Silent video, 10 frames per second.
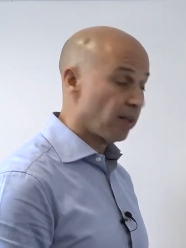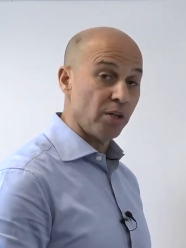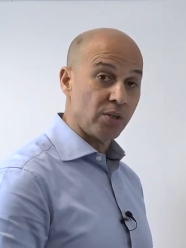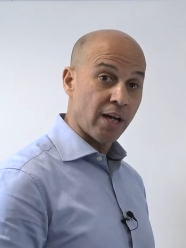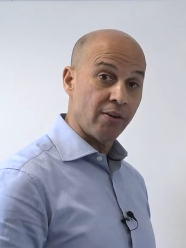
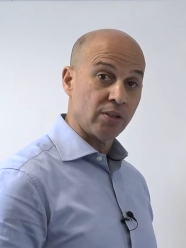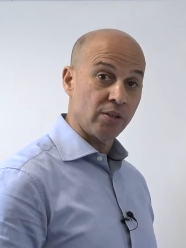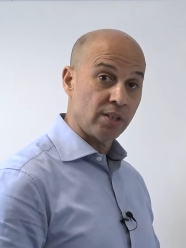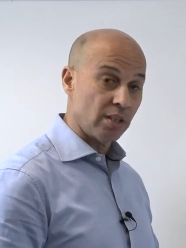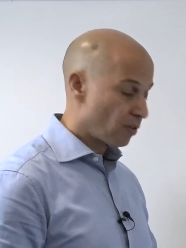those
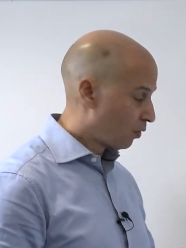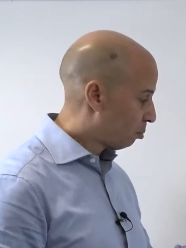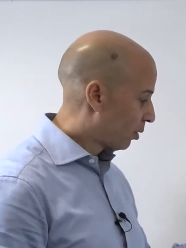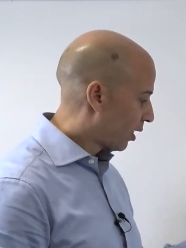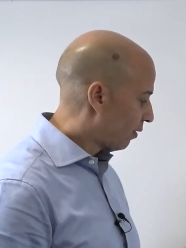characteristics of the
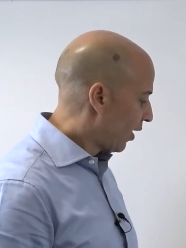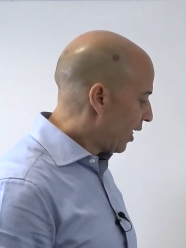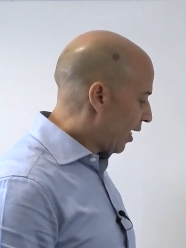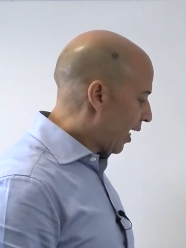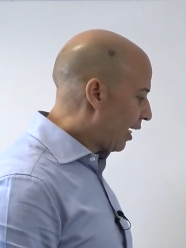product.
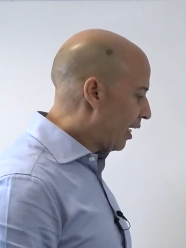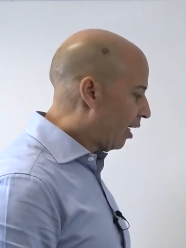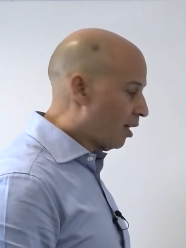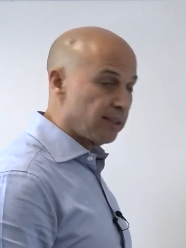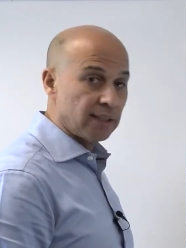And then
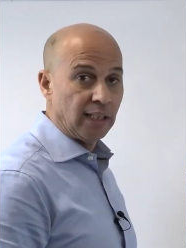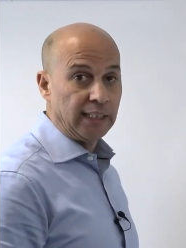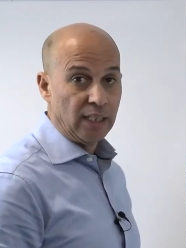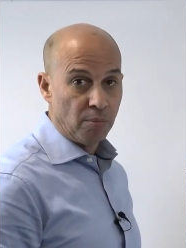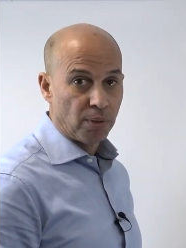
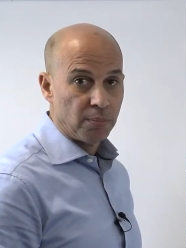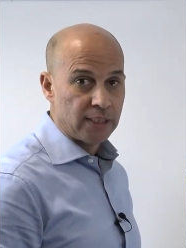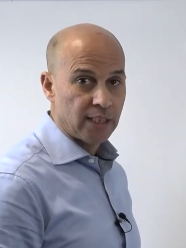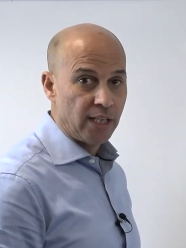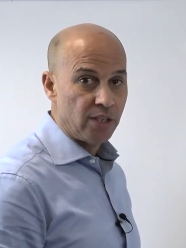lastly,
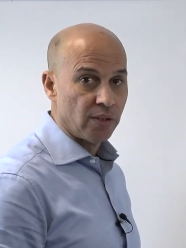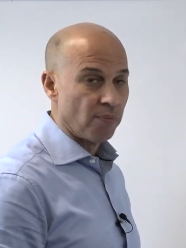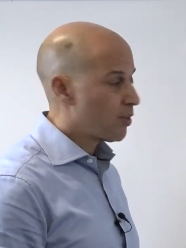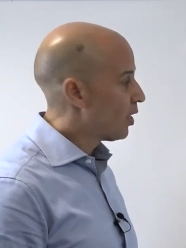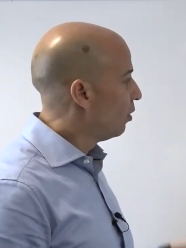implementation.
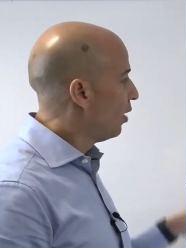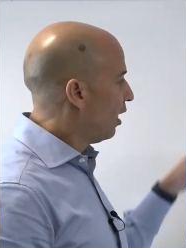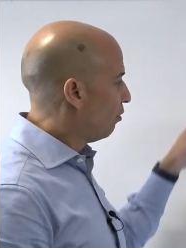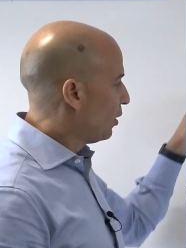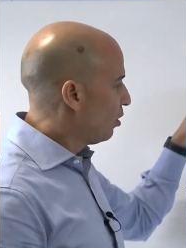So
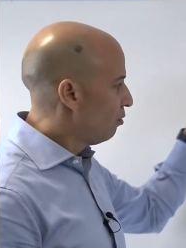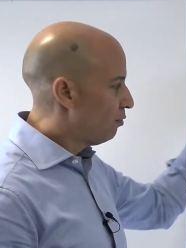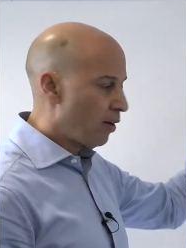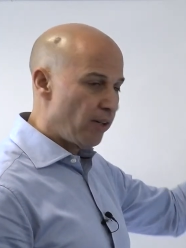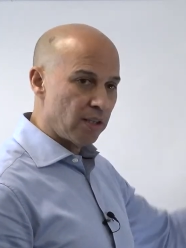if we do a
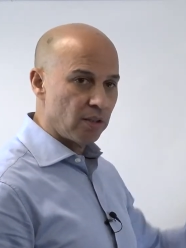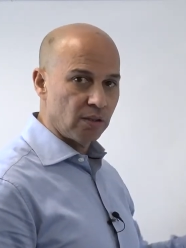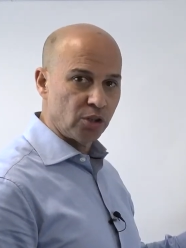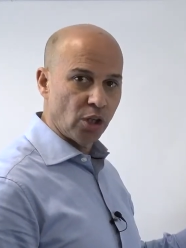very good